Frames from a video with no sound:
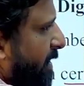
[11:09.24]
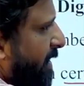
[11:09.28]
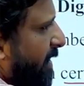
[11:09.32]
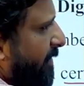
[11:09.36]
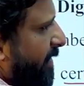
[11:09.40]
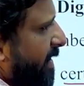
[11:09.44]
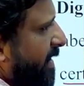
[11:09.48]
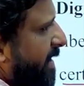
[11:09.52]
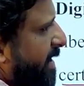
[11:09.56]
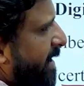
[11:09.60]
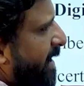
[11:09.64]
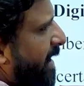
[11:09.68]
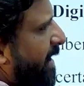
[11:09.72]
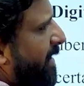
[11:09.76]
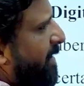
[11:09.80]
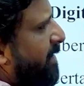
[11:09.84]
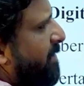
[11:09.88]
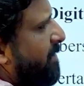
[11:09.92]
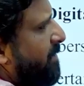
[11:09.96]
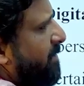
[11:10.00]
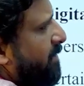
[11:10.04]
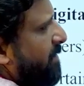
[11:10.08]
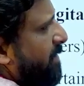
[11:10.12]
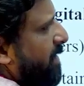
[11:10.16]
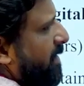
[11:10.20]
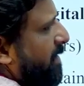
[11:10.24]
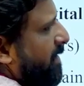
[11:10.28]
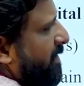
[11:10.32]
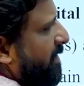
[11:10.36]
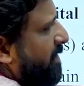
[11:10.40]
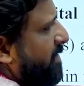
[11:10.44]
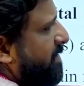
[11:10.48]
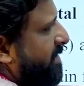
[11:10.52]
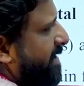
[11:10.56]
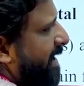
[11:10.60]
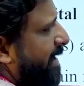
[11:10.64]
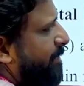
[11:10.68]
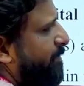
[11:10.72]
given here, the
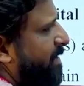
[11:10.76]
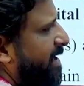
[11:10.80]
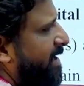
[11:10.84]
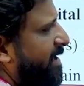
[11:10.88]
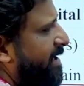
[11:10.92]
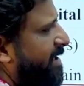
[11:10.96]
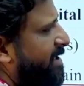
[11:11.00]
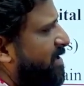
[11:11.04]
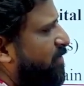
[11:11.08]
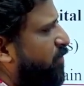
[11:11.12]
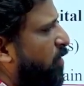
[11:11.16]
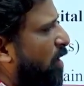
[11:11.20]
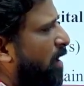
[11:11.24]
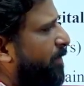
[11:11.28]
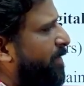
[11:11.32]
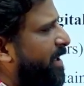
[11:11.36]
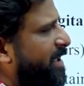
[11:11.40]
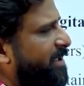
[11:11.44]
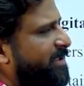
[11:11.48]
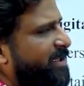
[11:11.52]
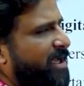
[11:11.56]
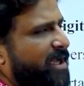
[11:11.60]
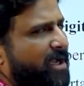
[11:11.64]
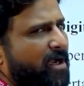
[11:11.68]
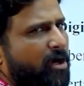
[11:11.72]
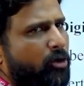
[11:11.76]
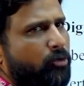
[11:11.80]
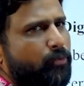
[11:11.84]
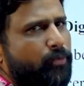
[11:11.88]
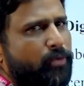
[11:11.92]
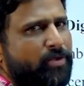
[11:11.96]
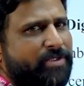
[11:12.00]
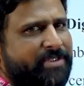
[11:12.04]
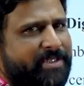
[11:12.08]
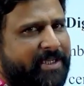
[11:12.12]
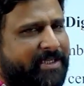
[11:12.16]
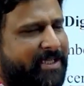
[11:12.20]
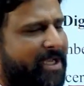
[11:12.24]
same thing is formed at the
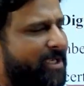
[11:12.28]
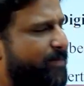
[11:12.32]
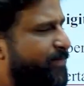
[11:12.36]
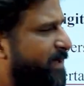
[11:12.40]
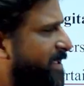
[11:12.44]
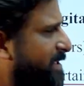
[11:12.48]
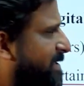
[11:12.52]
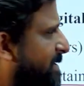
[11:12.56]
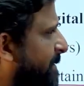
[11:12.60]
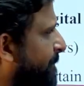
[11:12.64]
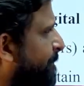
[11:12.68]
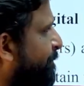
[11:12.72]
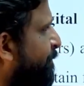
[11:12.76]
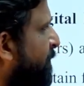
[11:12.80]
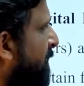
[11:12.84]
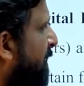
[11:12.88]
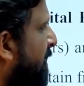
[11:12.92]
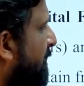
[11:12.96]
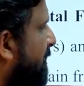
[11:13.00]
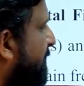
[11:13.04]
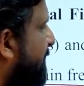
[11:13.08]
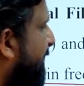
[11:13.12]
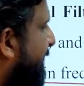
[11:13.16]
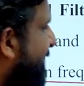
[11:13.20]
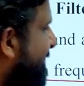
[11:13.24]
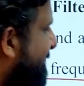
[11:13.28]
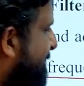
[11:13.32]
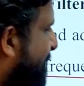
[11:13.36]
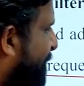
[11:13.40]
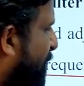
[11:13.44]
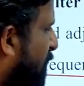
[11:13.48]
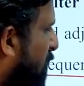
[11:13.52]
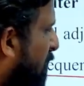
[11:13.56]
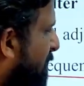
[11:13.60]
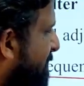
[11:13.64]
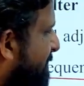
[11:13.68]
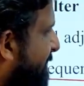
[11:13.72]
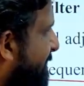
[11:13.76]
output side. That means this
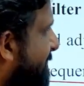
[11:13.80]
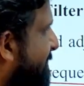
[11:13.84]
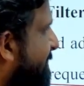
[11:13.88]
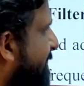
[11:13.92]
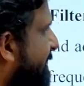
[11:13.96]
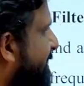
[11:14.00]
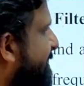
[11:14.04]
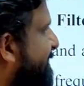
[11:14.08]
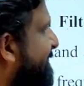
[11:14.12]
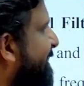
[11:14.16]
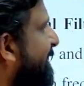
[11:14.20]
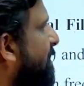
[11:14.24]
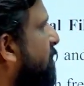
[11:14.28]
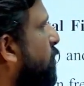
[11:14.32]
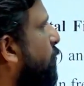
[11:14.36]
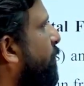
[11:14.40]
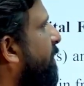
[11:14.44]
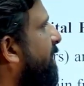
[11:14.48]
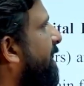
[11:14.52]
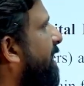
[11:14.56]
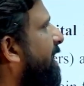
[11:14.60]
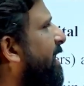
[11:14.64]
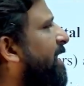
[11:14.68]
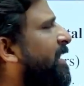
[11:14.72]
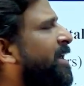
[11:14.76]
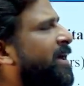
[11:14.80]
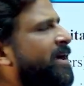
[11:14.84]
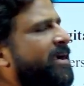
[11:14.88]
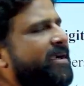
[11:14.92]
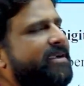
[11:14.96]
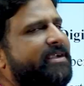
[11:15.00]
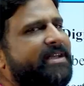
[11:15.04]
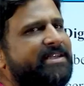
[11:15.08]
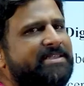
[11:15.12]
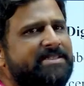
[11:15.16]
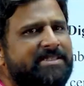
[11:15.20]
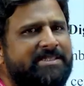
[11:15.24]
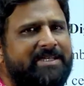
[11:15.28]
process is said to be a
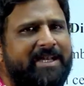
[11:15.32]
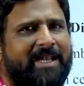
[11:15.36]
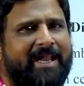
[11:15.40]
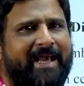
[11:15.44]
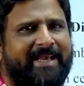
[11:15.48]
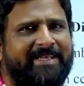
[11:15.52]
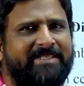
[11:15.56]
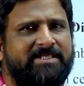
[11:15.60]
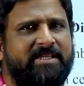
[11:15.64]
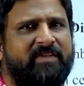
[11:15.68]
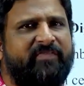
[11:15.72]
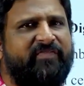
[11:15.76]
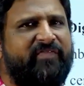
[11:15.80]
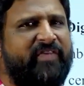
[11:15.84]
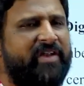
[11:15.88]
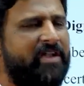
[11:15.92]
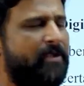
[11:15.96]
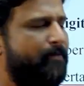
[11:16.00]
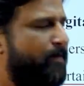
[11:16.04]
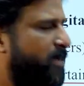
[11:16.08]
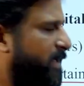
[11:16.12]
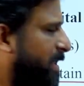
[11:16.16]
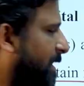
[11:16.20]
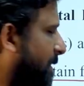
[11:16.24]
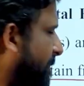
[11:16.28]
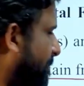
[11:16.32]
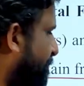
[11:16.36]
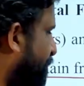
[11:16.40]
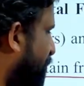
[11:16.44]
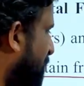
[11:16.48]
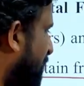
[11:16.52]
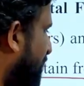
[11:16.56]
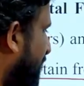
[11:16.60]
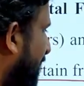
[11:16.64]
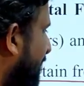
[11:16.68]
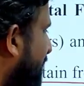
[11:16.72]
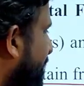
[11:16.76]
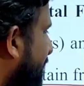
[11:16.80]
digitalized filter.
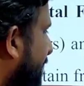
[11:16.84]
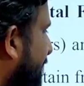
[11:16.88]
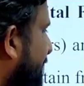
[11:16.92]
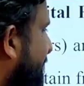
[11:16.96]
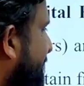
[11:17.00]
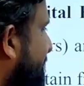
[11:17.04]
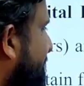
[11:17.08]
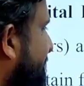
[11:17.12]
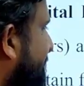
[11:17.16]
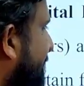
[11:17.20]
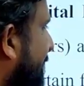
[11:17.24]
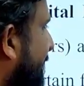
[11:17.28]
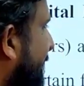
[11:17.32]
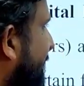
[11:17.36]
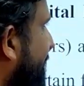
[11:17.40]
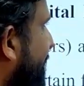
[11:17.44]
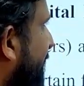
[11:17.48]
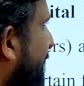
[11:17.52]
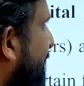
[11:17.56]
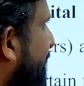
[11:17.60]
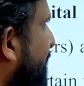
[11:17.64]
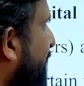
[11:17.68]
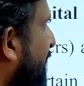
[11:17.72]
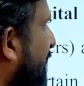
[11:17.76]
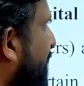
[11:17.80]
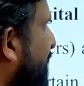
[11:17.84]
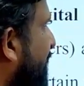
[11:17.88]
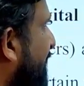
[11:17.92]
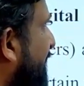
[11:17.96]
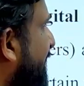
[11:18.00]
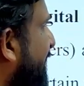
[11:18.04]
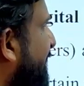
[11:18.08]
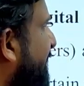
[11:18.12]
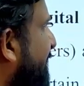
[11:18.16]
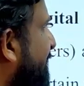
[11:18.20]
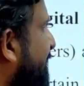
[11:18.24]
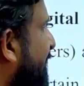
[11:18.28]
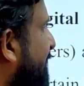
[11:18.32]
Where we are
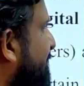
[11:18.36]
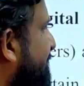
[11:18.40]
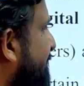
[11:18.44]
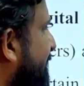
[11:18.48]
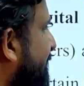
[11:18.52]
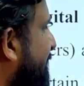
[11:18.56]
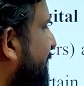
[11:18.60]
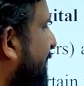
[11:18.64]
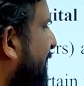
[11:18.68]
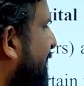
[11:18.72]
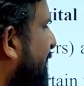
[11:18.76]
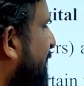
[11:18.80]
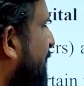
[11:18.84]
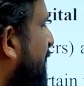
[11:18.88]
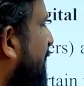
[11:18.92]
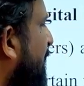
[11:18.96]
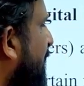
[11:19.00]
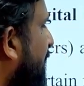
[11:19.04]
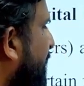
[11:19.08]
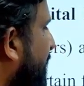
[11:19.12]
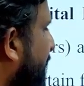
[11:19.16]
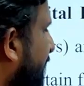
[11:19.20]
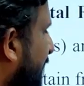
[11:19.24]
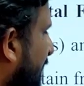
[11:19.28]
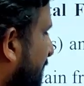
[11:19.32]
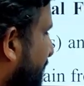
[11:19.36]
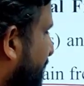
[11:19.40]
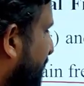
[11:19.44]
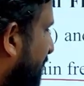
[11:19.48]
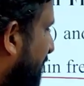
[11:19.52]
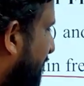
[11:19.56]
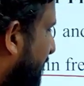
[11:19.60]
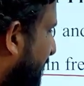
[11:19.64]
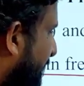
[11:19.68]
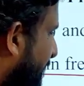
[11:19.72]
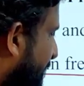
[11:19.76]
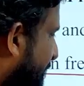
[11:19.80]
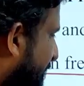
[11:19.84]
filtering that signal, we are
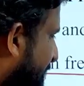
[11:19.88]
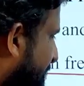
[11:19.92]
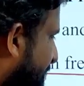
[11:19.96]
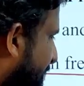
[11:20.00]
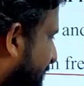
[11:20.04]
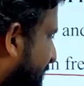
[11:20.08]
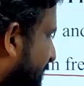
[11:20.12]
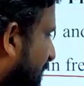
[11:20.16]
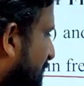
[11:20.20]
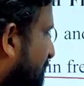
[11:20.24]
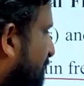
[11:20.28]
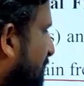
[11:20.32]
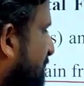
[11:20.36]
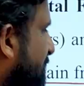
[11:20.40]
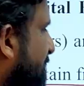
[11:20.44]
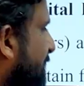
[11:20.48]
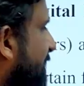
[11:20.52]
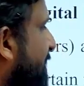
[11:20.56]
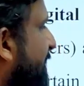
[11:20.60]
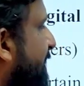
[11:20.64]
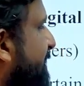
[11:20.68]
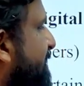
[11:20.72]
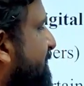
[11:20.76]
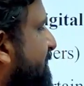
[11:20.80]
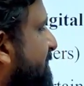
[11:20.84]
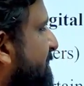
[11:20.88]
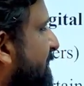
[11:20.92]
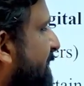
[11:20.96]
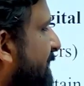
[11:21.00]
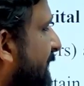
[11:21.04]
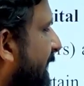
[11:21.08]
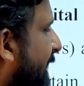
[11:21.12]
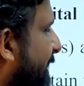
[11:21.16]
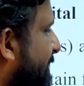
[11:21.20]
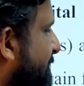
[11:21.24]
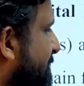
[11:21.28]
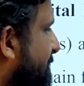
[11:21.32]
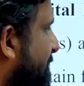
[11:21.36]
filtering the signal for the
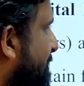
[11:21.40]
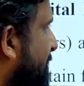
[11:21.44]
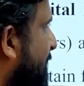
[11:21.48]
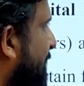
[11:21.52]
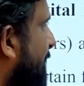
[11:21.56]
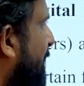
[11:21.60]
digitalized, the